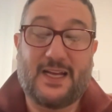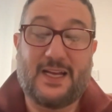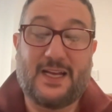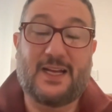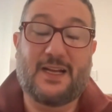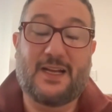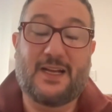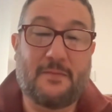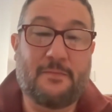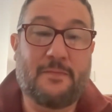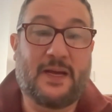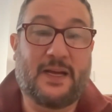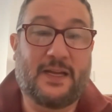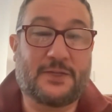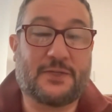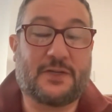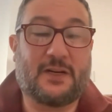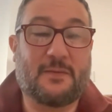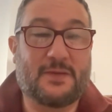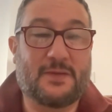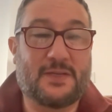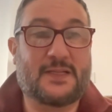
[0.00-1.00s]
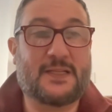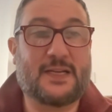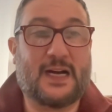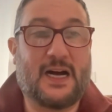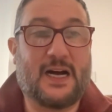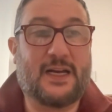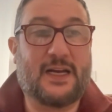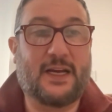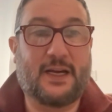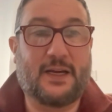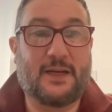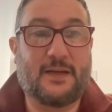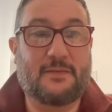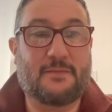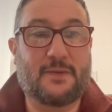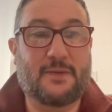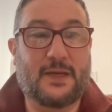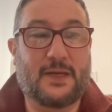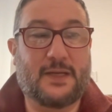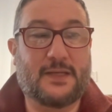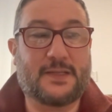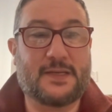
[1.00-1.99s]
mainstream society
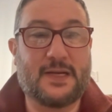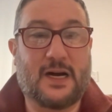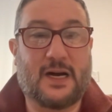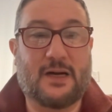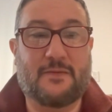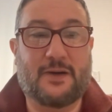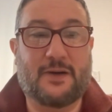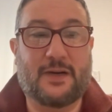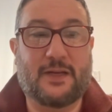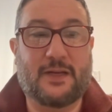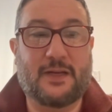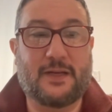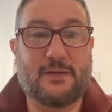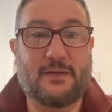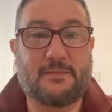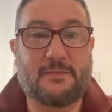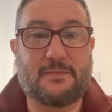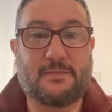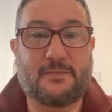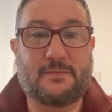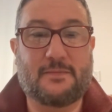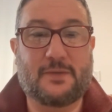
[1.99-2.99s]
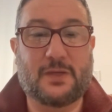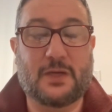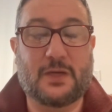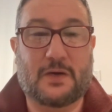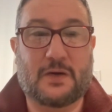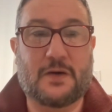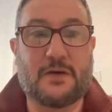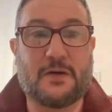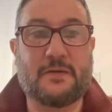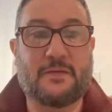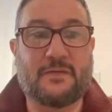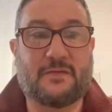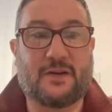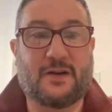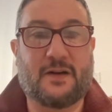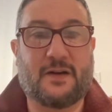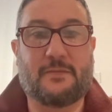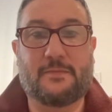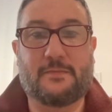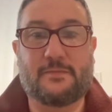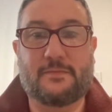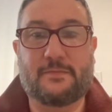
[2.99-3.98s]
has not really learned
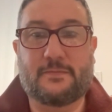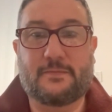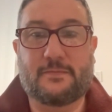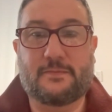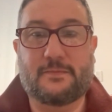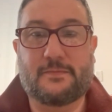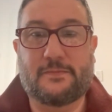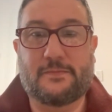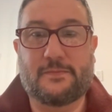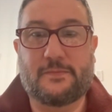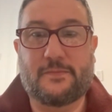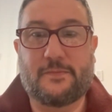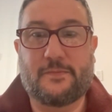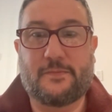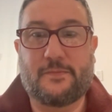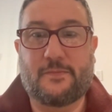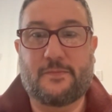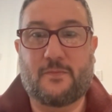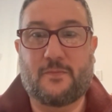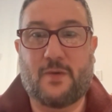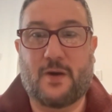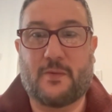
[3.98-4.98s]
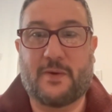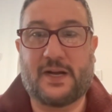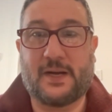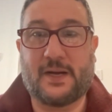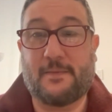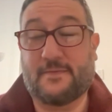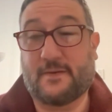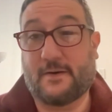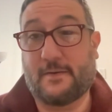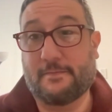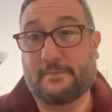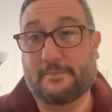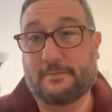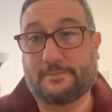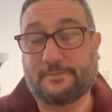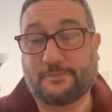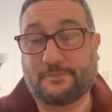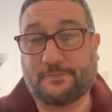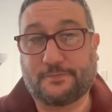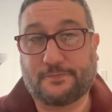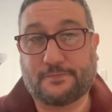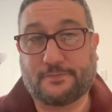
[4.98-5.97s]
from where we come from.
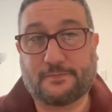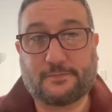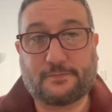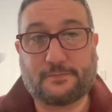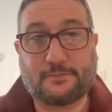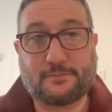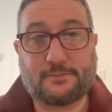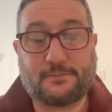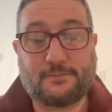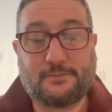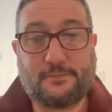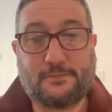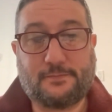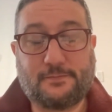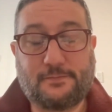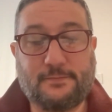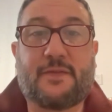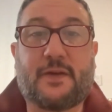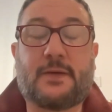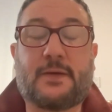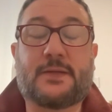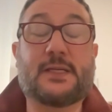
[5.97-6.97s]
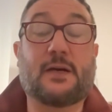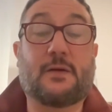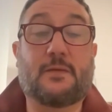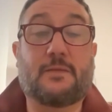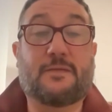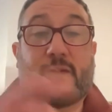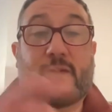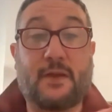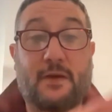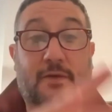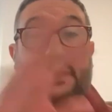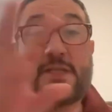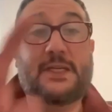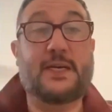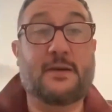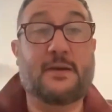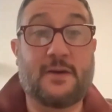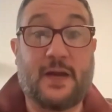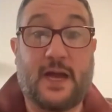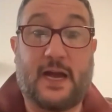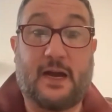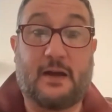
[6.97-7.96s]
So for those
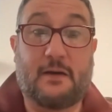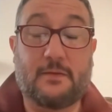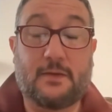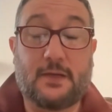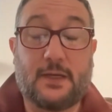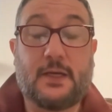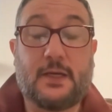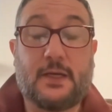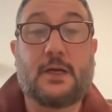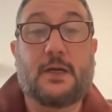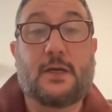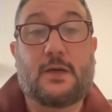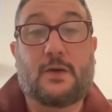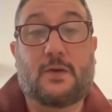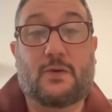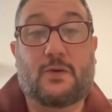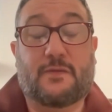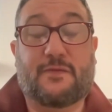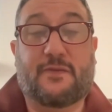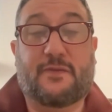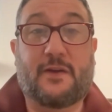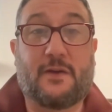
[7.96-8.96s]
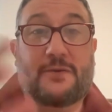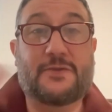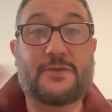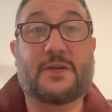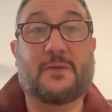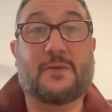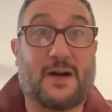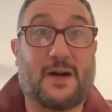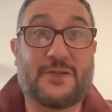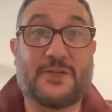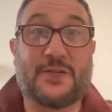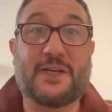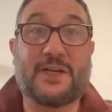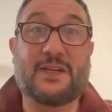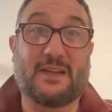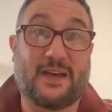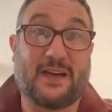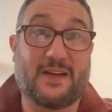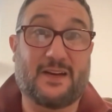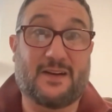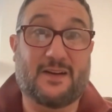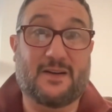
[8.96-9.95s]
here now, or for those that are watching it
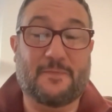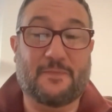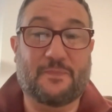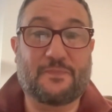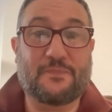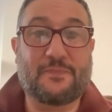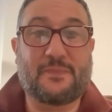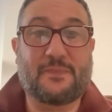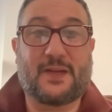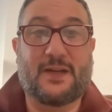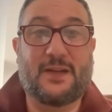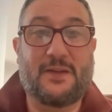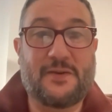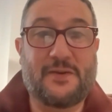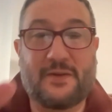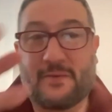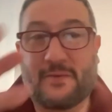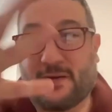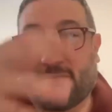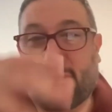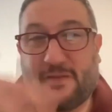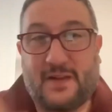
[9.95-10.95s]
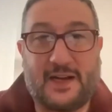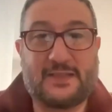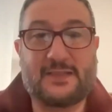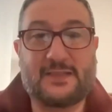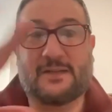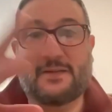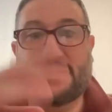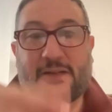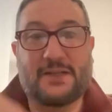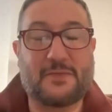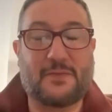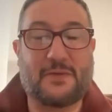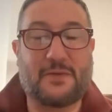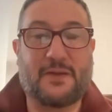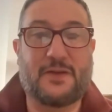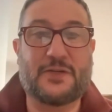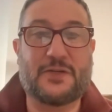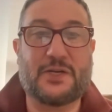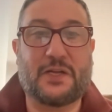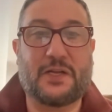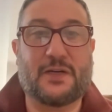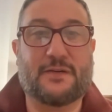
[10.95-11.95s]
later, you can reflect on this with
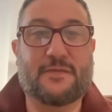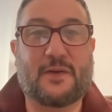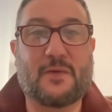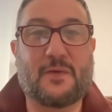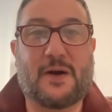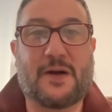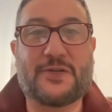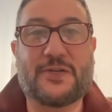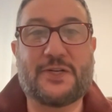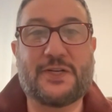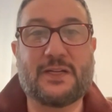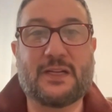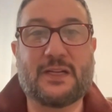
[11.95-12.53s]
each other if you're watching it